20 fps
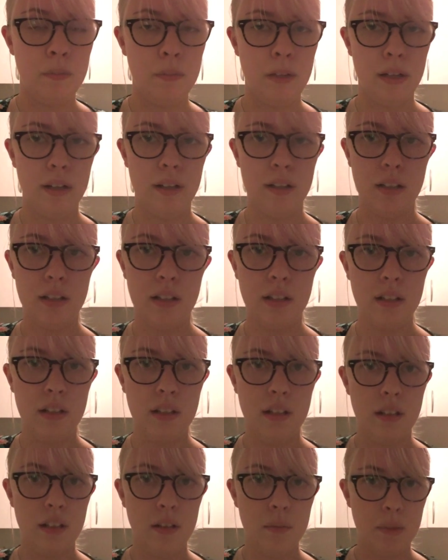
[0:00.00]
my
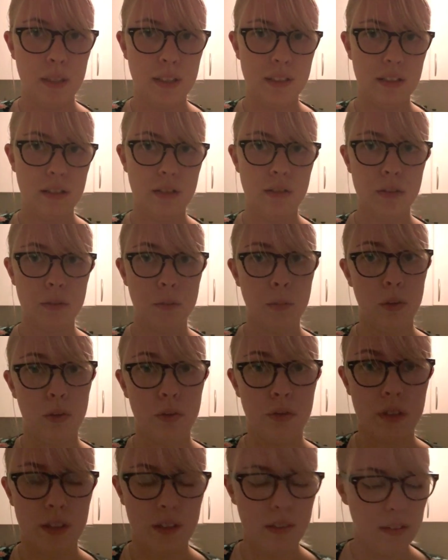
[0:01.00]
my sister's
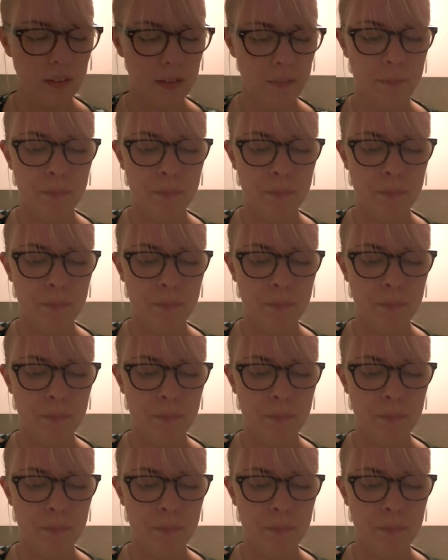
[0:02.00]
boyfriend